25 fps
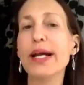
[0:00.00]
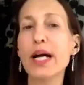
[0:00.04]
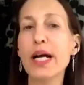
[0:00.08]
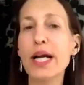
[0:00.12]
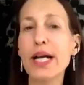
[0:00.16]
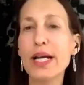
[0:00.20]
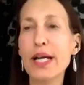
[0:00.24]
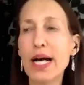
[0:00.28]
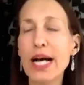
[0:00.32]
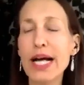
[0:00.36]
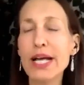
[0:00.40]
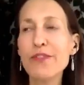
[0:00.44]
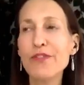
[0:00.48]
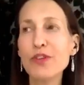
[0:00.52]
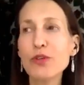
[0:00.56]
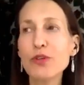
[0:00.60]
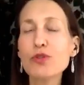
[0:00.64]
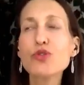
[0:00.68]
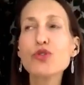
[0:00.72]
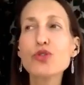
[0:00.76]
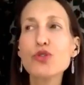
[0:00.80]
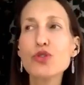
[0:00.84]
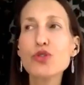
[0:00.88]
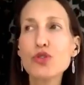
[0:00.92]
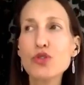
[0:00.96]
I feel
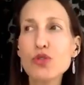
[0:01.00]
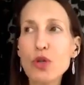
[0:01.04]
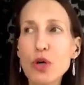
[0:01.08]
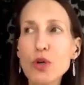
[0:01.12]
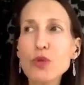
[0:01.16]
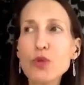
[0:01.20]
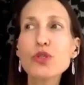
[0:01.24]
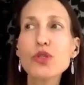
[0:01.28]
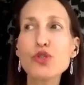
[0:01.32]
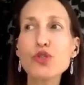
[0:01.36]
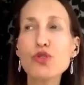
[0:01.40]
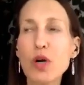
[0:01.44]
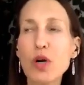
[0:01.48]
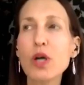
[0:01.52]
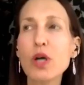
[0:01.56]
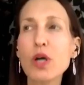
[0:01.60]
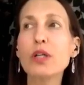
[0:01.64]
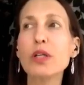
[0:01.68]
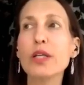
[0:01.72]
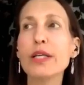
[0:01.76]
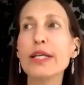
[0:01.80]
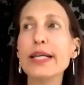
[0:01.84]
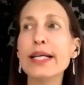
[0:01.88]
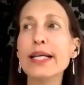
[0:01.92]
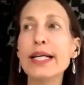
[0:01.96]
so
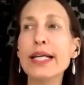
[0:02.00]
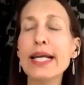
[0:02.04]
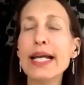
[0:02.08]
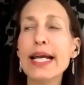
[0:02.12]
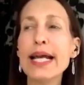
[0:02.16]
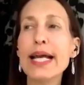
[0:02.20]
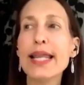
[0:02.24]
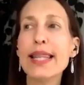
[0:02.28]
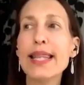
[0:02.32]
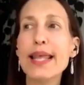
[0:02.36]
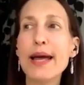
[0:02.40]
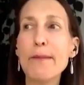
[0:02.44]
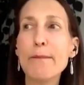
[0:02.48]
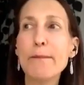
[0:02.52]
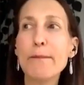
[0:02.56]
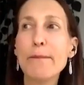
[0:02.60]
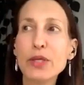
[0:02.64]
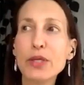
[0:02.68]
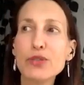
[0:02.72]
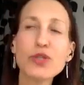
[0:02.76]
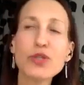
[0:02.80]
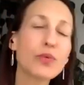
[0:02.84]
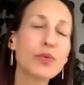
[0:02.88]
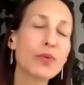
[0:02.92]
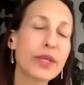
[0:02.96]
strongly that
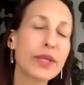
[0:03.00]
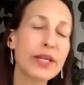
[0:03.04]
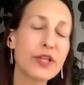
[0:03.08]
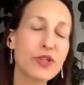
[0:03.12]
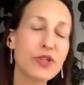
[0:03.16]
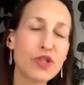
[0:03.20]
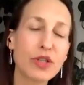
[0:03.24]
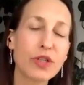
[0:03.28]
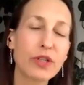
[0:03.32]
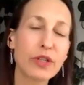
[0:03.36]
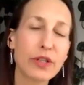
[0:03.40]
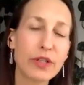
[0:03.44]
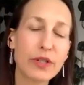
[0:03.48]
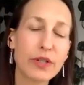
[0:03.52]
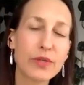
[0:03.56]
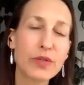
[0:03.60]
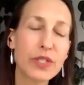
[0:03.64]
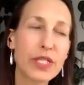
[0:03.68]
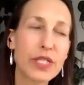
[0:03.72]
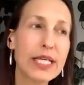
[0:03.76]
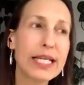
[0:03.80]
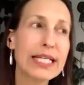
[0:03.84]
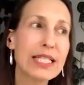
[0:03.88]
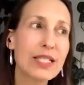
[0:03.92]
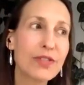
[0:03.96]
building relational
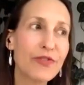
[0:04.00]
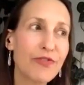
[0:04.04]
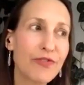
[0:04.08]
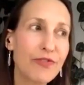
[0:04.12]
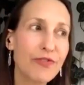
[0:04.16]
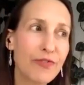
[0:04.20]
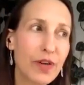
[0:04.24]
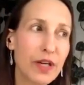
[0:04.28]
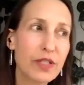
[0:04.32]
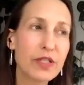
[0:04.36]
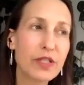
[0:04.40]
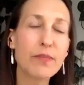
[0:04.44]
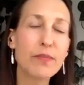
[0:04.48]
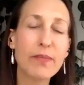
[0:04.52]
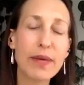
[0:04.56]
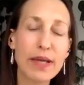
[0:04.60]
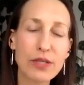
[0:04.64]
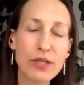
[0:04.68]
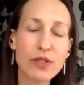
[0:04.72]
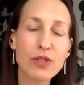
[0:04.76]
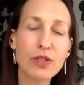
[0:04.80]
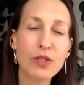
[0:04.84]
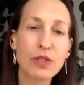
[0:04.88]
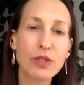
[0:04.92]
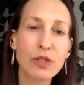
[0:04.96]
literacy is
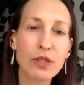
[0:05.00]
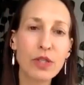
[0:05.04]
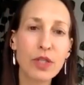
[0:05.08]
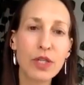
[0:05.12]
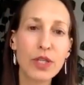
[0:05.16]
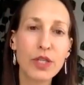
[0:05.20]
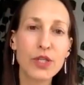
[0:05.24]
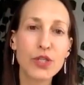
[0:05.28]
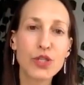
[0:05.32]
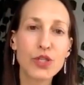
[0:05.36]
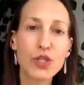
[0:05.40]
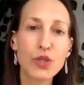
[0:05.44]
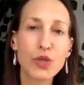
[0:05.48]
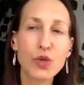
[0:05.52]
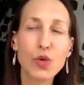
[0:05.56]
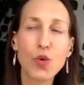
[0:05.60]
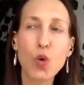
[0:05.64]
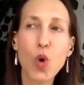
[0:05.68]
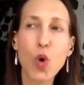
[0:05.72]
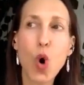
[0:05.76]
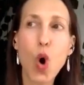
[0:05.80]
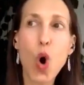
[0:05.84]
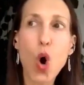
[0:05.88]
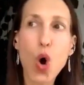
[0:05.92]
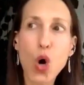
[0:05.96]
fundamental to
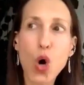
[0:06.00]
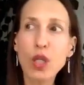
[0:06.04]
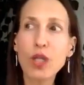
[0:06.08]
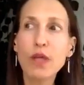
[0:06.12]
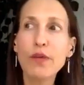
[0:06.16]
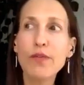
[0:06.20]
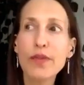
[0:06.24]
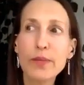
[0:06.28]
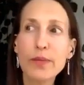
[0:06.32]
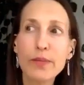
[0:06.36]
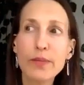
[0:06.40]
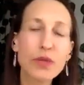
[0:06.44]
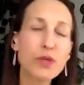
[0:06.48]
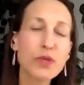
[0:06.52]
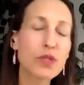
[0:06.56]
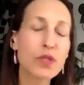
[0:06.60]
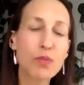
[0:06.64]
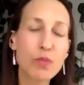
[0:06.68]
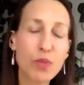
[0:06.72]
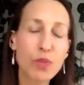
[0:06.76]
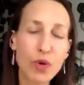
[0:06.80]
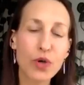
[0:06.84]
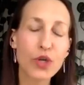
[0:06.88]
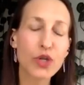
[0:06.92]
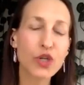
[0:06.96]
all of the most
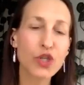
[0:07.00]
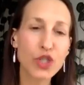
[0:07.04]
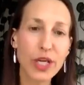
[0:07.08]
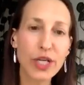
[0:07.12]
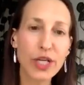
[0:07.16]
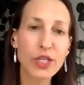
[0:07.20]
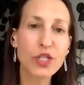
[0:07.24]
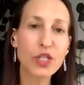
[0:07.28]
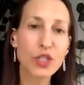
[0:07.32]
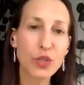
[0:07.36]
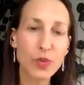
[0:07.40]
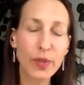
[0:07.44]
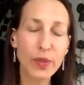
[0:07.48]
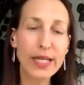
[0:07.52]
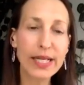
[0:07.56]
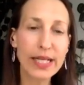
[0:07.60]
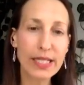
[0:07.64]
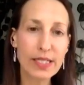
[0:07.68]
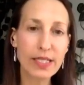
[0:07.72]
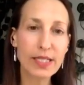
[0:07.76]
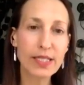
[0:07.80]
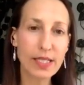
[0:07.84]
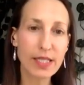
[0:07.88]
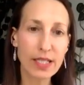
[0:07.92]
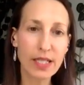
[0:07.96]
important changes we need
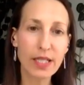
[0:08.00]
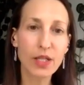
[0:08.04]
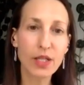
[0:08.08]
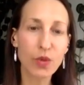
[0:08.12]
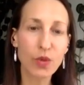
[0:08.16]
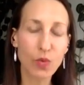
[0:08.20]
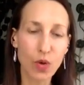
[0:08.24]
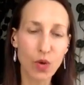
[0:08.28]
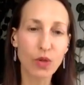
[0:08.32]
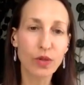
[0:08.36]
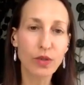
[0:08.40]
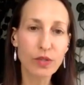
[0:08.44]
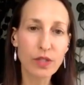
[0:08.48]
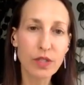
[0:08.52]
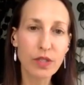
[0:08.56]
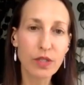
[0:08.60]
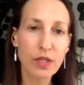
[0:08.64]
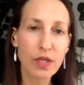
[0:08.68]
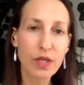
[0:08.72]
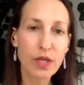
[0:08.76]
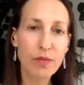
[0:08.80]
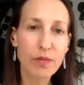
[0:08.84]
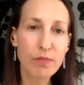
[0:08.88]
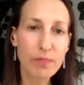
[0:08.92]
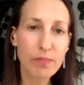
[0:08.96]
to see in the world,
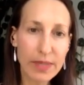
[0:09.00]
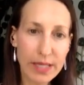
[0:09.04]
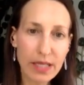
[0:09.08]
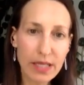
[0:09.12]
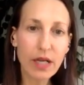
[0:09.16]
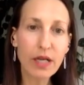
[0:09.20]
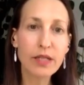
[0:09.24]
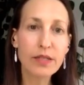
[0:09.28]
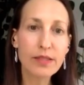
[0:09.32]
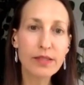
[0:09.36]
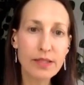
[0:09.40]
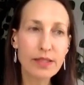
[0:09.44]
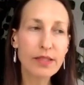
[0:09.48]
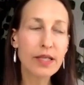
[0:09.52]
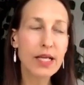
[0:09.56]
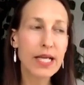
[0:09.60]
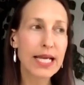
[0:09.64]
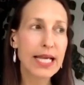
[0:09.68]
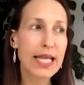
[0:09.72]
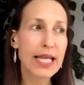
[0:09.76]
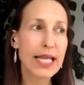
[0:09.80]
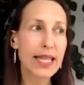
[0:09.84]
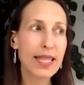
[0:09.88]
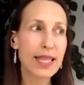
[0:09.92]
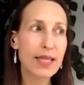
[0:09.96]
because
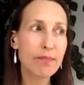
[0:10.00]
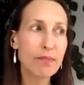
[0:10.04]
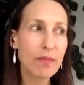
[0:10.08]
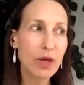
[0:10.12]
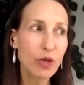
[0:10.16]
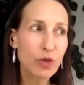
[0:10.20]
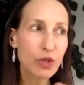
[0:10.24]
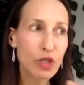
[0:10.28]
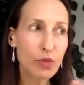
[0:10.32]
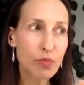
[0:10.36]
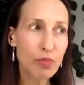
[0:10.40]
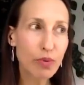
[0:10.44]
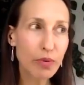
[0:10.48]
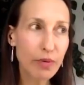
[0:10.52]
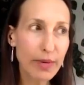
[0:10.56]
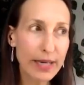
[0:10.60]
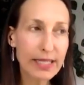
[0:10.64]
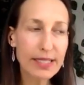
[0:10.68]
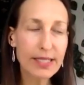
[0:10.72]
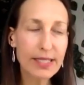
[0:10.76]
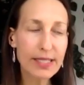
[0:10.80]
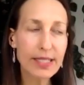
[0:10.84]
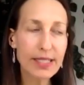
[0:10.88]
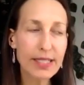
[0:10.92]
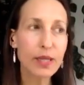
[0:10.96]
the most
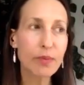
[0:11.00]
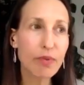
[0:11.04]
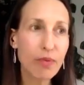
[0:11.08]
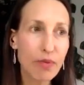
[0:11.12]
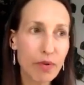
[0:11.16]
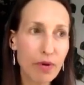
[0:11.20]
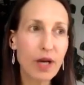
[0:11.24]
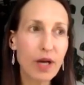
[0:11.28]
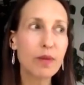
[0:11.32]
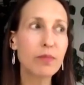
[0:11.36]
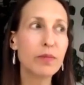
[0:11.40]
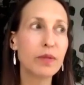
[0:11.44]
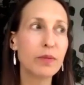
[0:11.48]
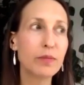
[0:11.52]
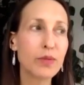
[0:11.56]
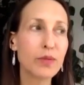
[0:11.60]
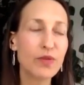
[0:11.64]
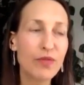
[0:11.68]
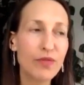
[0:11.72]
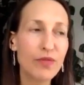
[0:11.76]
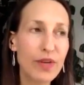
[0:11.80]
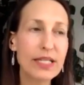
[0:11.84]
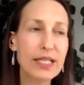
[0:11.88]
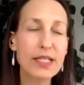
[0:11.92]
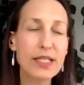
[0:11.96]
pressing problems
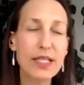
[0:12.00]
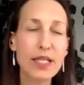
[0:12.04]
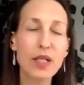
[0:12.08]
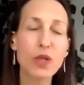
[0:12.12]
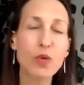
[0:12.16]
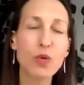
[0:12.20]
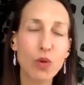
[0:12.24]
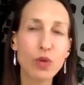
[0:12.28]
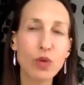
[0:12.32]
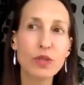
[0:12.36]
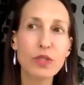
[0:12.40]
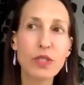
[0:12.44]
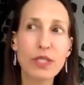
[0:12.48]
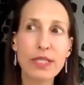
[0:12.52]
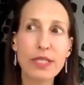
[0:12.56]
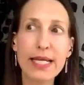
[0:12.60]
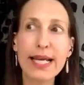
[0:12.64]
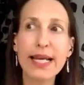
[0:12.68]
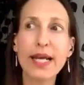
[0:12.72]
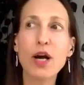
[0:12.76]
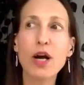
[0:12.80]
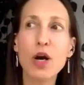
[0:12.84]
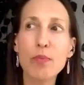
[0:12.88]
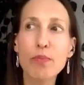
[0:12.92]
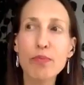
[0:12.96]
facing the world
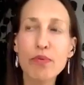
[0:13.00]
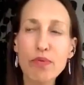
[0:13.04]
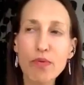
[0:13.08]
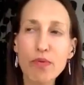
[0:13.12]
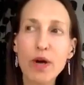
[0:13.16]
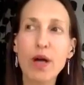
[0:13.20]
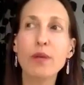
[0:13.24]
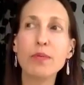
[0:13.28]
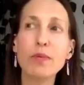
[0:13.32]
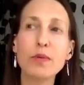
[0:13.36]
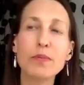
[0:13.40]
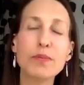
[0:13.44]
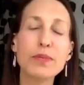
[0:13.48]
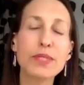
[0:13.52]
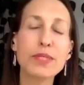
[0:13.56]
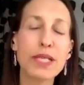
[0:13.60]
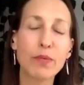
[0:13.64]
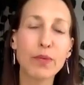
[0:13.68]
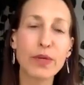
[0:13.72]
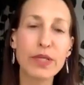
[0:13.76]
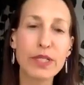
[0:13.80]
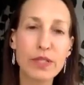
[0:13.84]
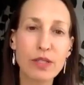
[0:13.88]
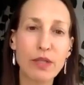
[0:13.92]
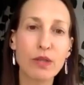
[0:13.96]
today are problems that
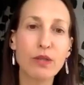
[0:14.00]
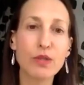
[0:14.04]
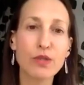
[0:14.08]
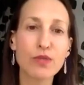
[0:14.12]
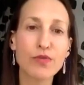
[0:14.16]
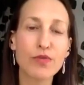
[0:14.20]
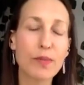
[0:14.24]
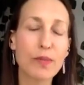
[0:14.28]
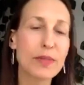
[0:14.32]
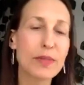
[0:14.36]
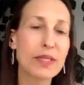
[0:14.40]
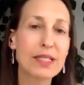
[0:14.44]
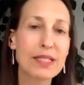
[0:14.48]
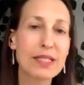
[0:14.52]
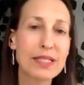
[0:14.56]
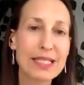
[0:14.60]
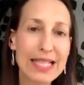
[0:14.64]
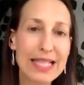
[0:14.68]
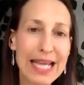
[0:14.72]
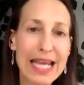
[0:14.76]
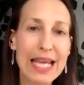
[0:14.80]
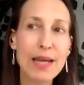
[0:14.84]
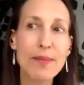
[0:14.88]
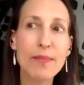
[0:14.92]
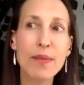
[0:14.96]
result from the
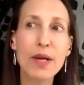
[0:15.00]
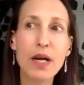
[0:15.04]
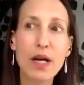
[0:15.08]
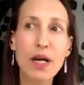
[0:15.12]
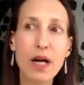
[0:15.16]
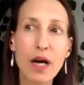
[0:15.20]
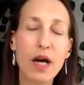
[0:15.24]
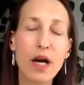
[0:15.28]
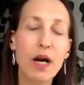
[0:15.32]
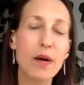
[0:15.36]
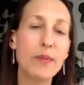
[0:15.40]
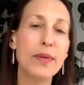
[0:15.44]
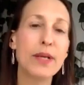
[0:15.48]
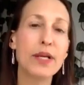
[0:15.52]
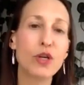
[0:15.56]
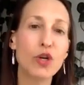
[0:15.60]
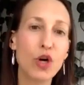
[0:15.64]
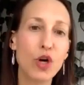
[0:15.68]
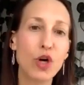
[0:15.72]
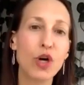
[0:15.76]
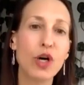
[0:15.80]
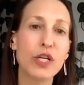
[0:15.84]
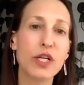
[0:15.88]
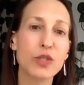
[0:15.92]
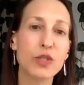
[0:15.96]
same common
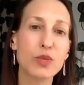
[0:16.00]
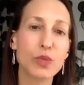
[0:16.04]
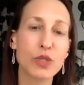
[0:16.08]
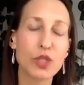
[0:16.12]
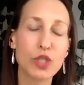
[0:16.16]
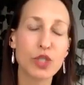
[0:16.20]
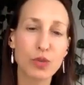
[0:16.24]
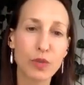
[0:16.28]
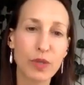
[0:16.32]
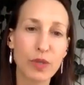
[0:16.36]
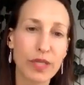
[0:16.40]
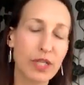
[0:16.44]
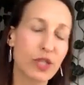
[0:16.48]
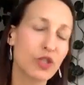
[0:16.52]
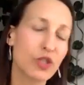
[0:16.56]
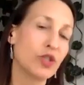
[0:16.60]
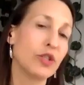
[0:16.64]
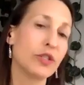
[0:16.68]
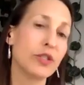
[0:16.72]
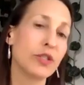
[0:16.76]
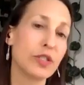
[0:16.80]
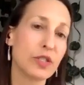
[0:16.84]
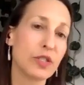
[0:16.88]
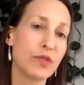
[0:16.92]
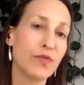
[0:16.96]
cause, which is
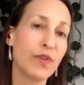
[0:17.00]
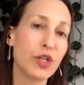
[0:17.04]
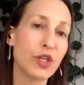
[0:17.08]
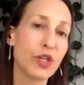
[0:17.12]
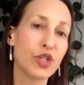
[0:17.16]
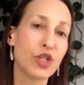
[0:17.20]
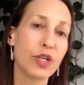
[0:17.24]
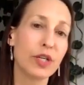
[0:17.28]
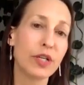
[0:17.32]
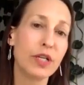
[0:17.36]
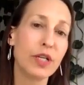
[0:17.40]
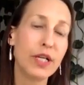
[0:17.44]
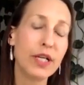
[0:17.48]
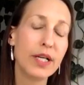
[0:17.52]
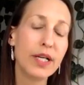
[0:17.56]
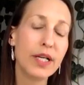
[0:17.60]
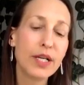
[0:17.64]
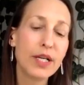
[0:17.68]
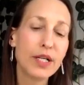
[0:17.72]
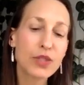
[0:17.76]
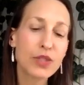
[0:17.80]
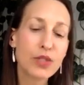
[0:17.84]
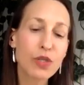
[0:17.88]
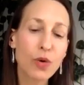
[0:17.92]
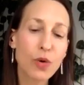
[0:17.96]
relational dysfunction.
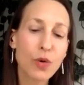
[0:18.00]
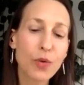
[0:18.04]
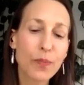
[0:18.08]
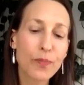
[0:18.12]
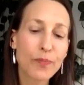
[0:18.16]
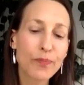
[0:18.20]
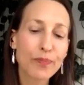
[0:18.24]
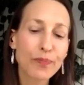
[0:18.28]
So